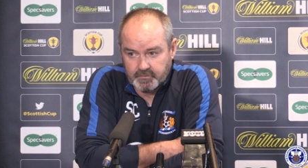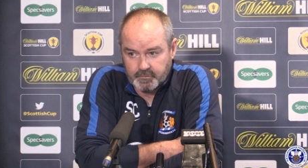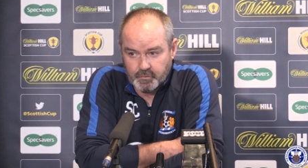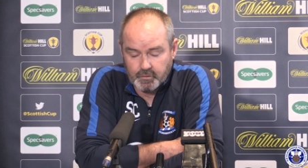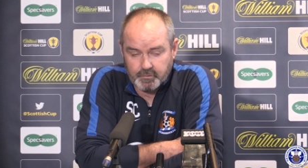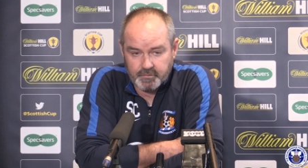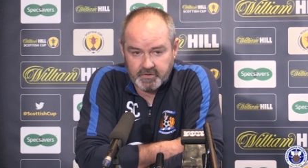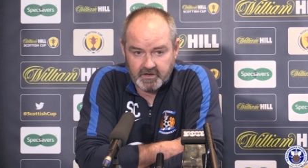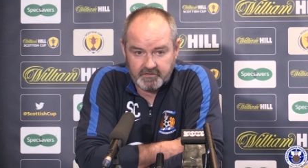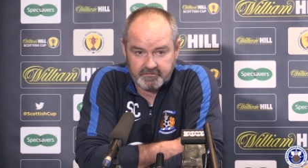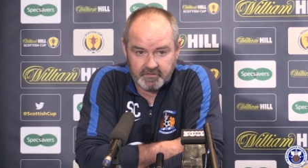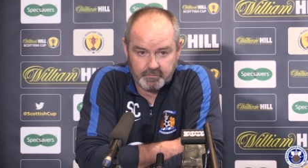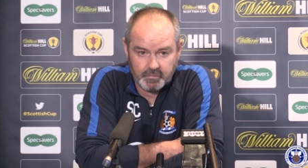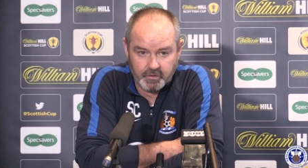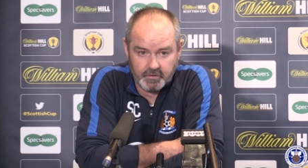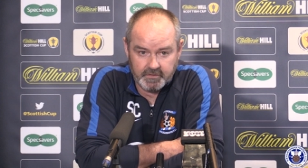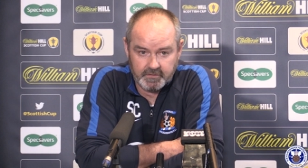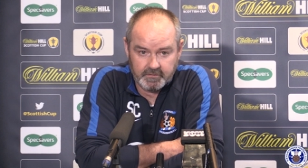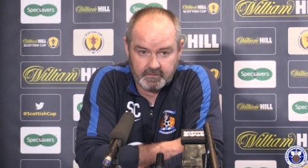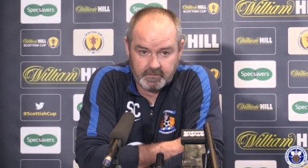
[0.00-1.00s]
from home you have a
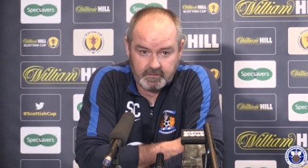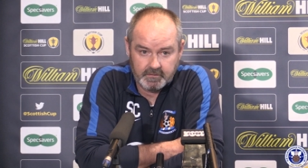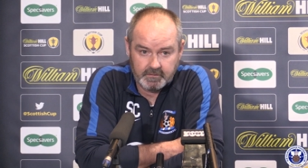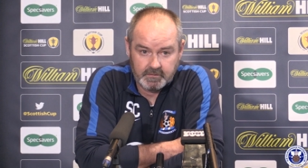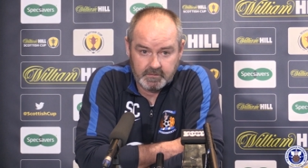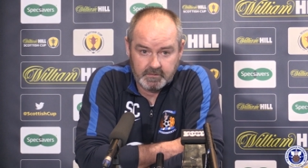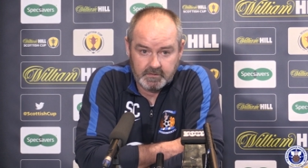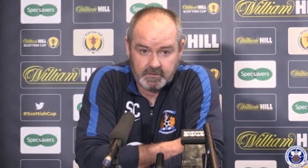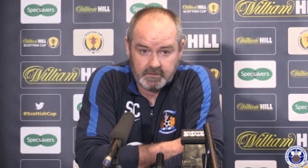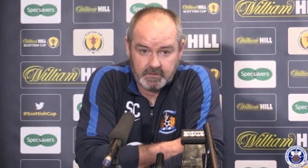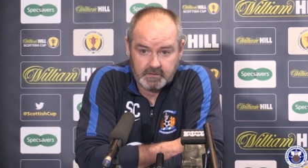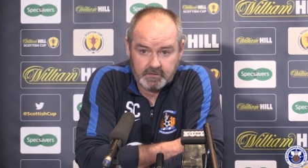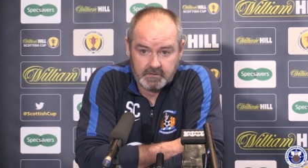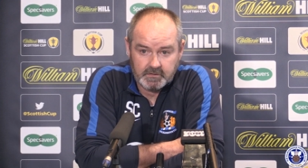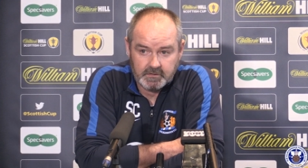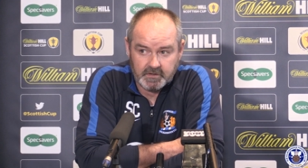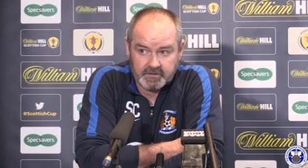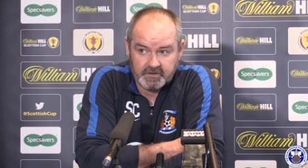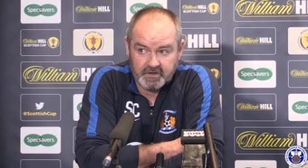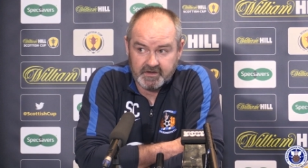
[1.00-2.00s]
point
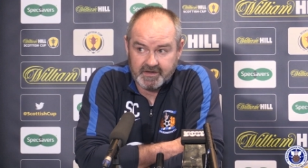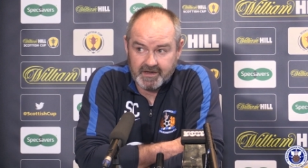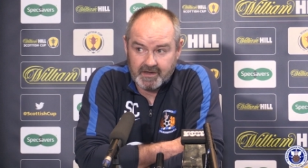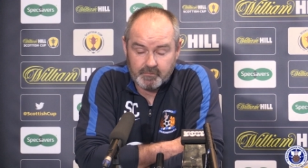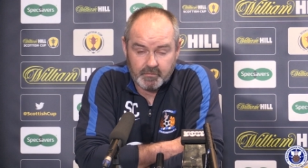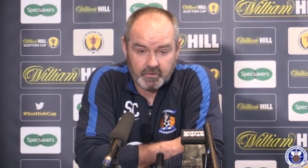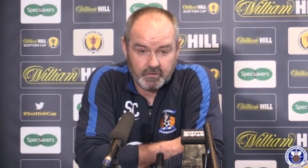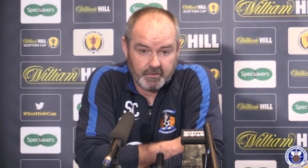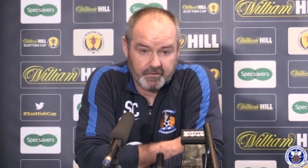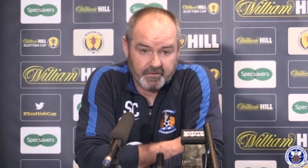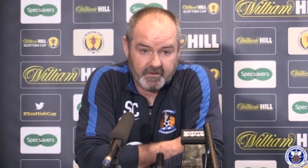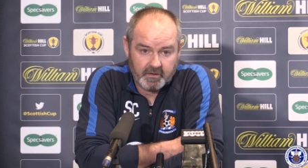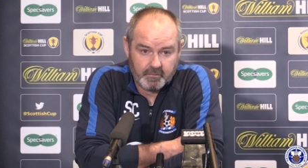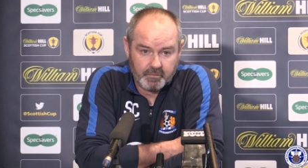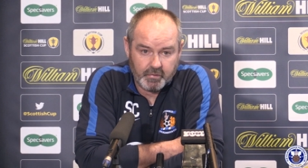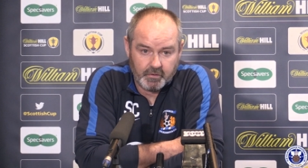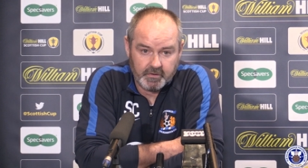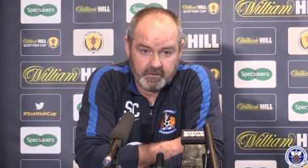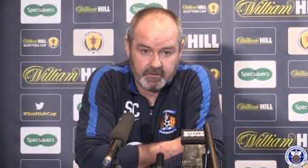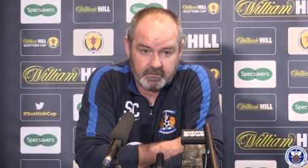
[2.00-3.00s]
and you gamble on
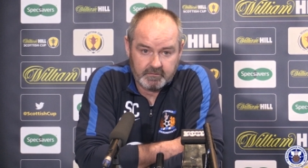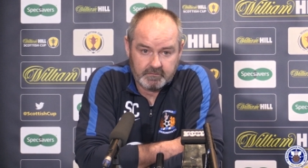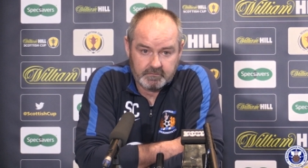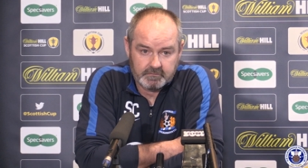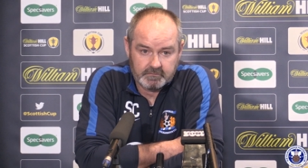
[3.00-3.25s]
that point.